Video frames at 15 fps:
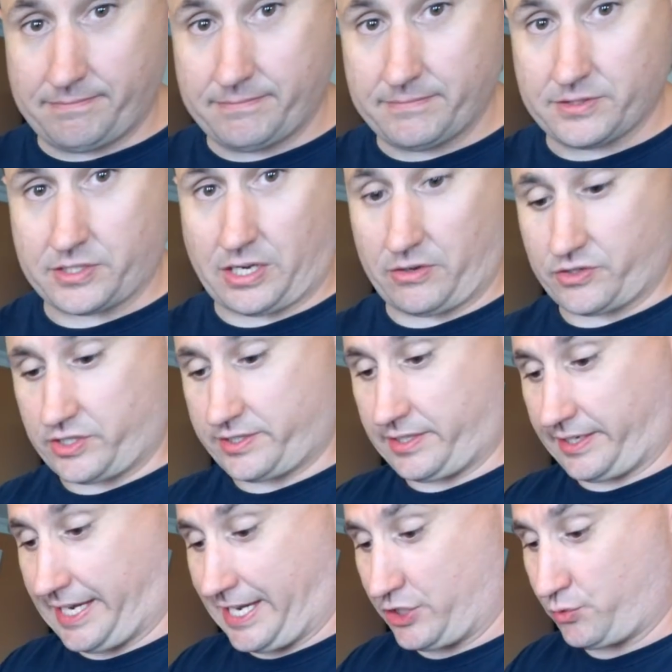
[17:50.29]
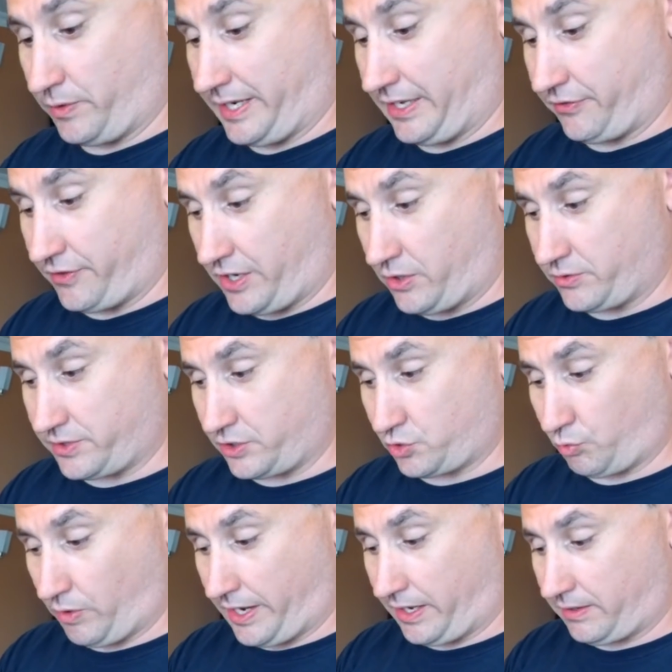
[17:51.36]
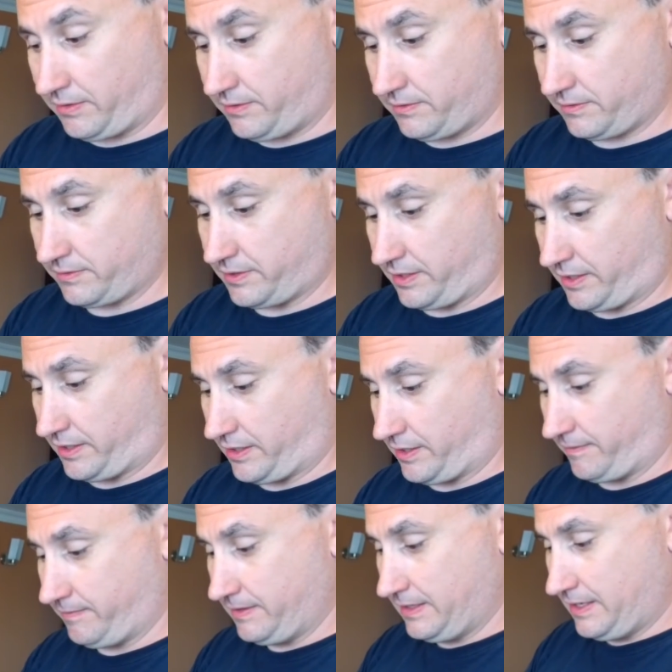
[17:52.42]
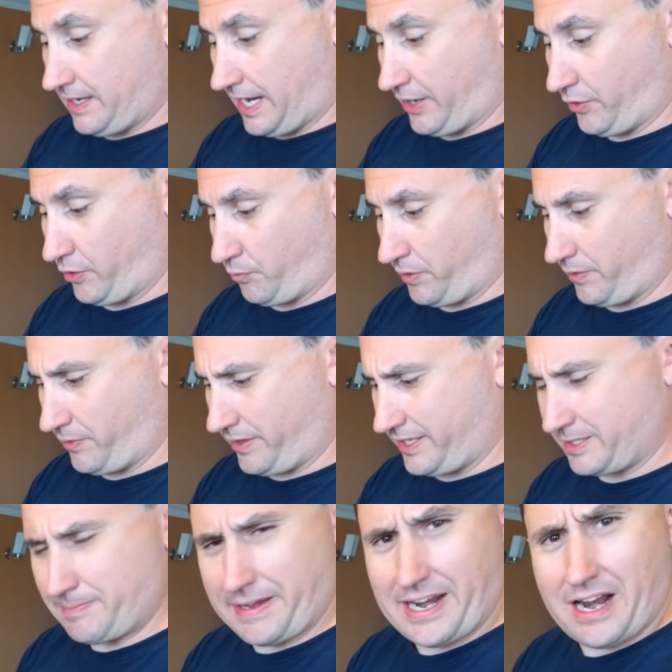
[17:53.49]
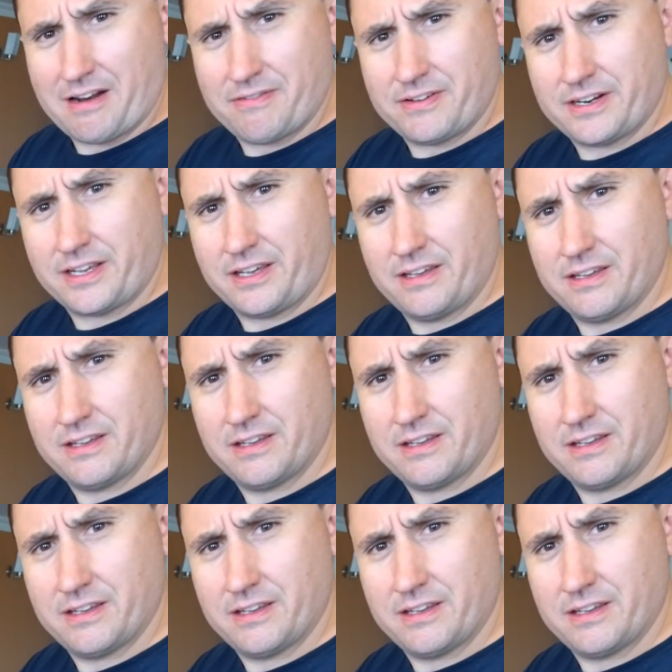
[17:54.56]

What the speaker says: So just in case we need those as well. I don't know, what are these made out of, honey?